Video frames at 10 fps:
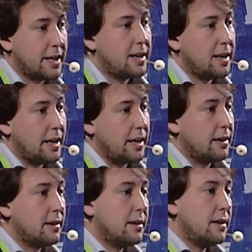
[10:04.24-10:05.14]
Italy
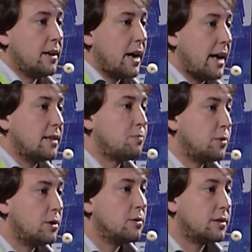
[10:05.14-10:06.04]
has
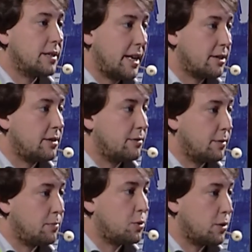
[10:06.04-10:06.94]
produced a national
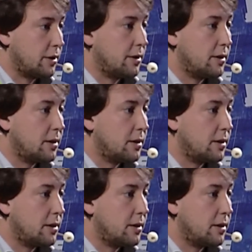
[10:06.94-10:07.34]
report,